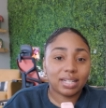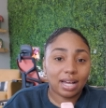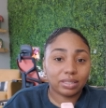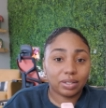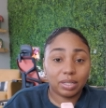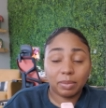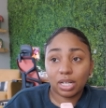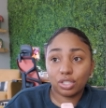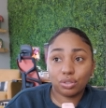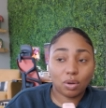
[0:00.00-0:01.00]
not learning
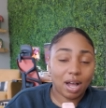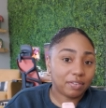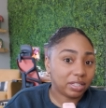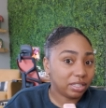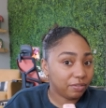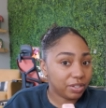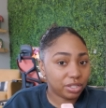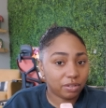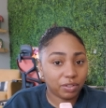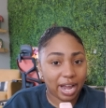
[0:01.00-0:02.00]
because you don't have a clear
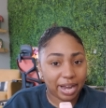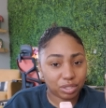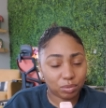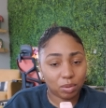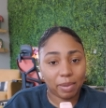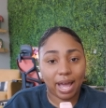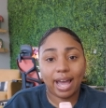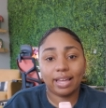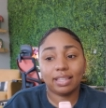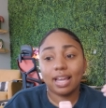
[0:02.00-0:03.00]
vision of your actual
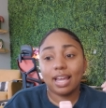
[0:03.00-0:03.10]
path,